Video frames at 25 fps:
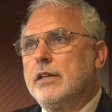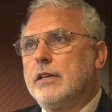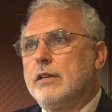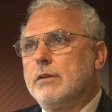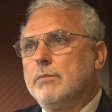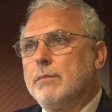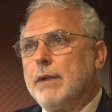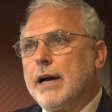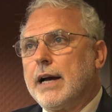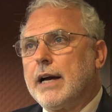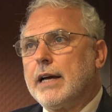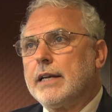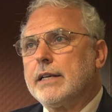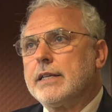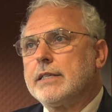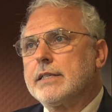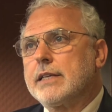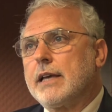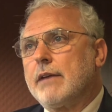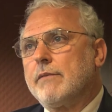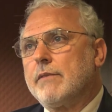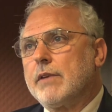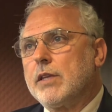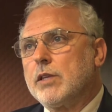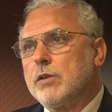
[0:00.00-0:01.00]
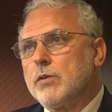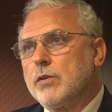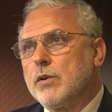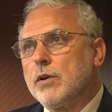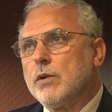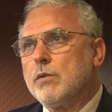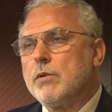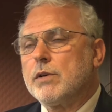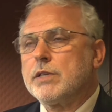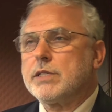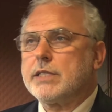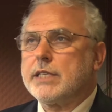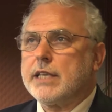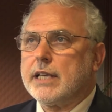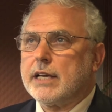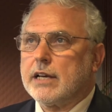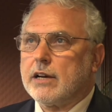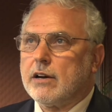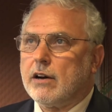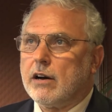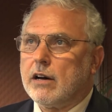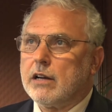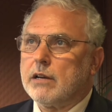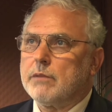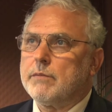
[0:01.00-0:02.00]
Demand is coming through as the
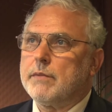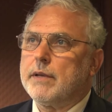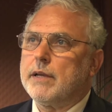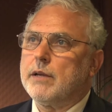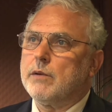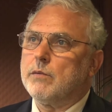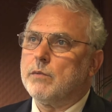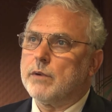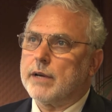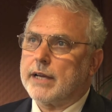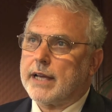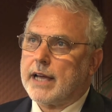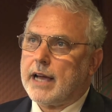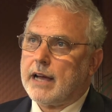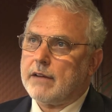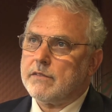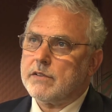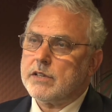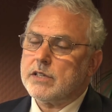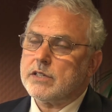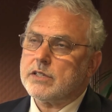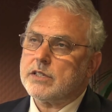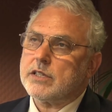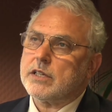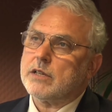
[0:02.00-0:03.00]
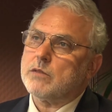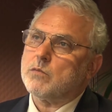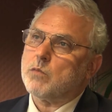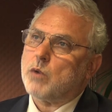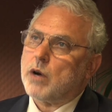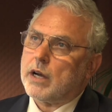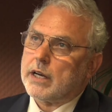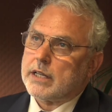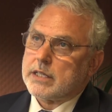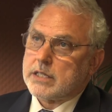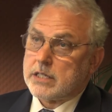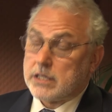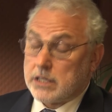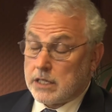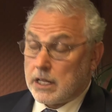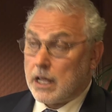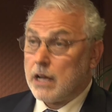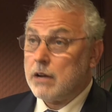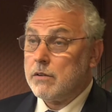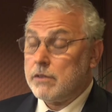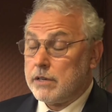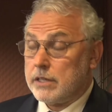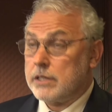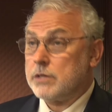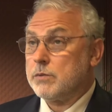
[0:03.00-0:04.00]
economy recovers, and while it's
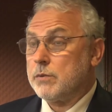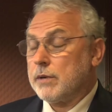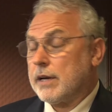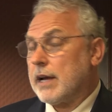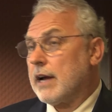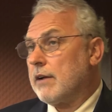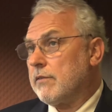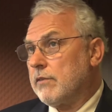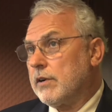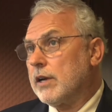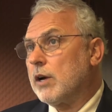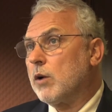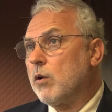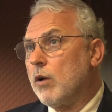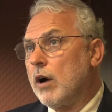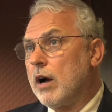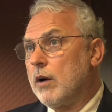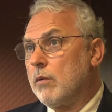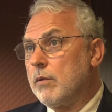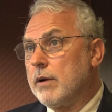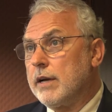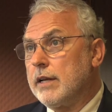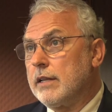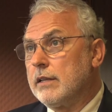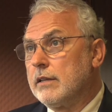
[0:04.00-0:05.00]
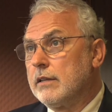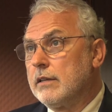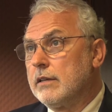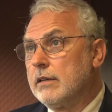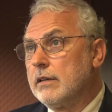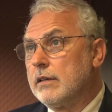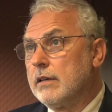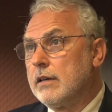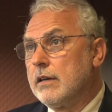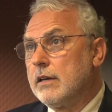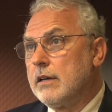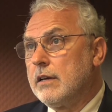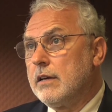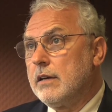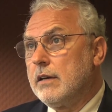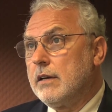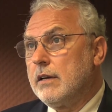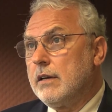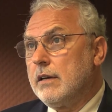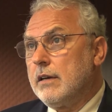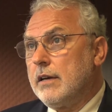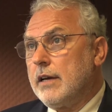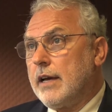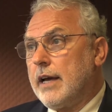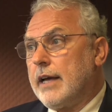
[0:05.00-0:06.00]
slow, it's recovering quite well.
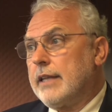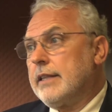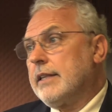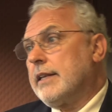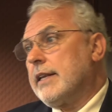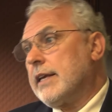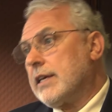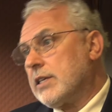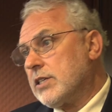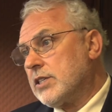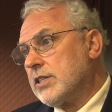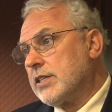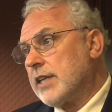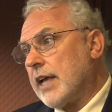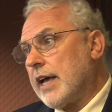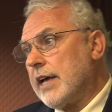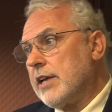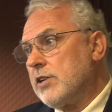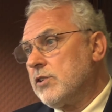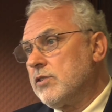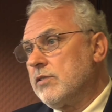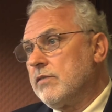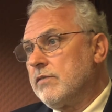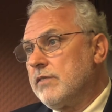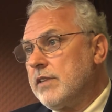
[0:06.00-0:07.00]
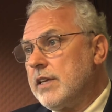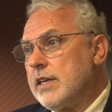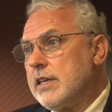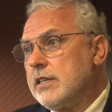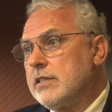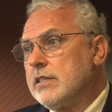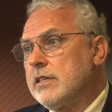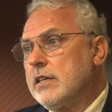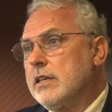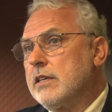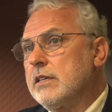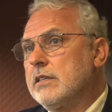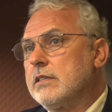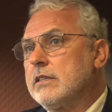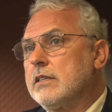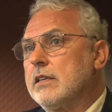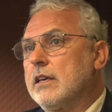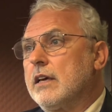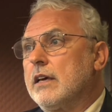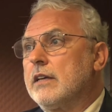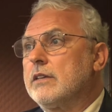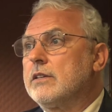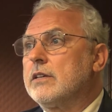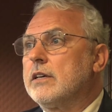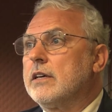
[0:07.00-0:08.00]
And the next stage of this is
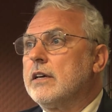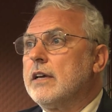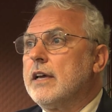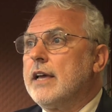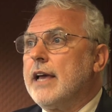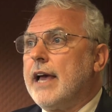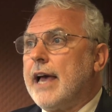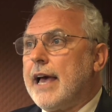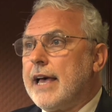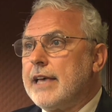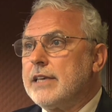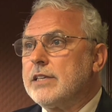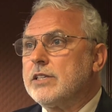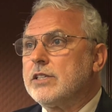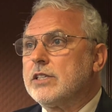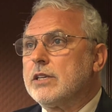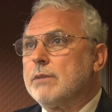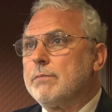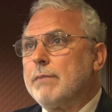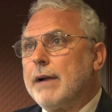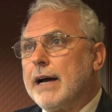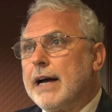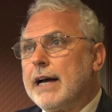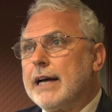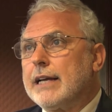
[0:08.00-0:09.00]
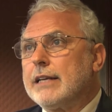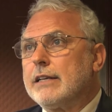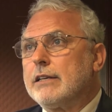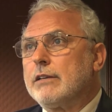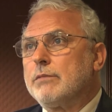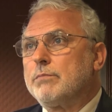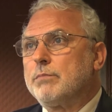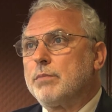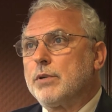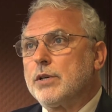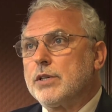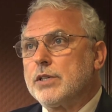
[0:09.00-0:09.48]
that as demand